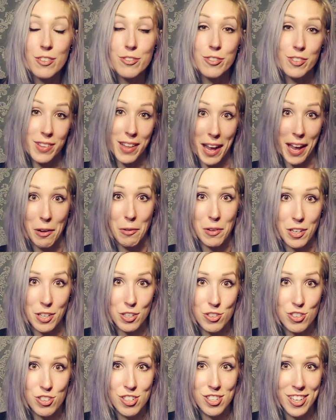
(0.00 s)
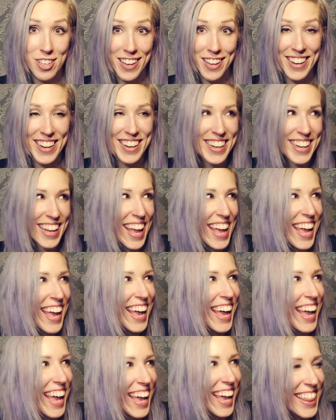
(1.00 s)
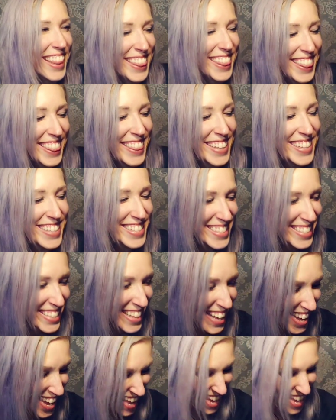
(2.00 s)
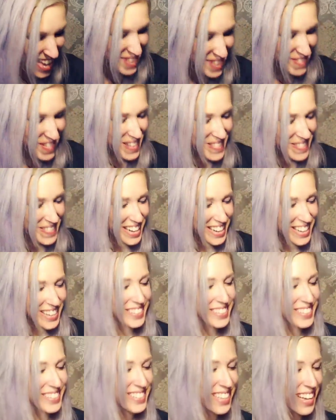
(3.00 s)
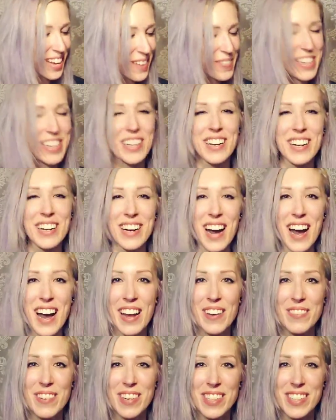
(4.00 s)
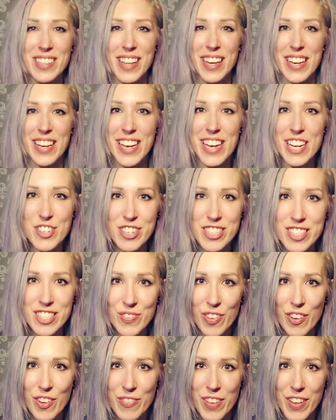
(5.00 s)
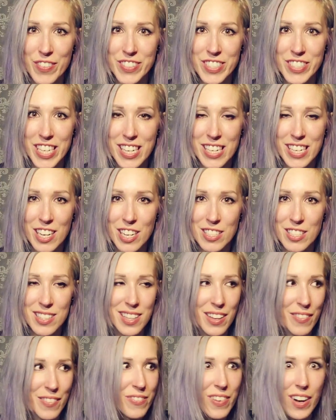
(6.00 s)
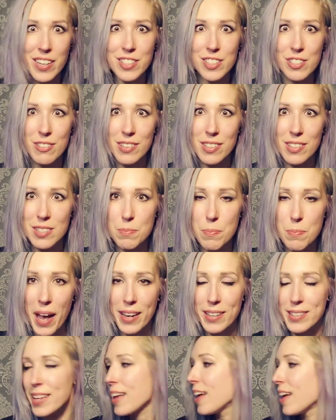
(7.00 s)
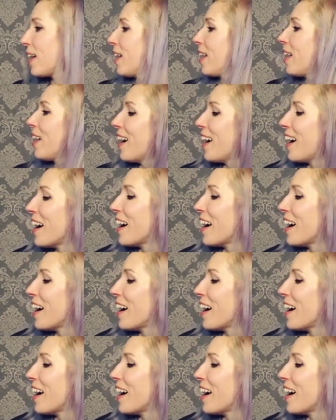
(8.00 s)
colorful language in my videos. I mean, God, I worked in the kitchens for 15 years. What the fuck do you expect?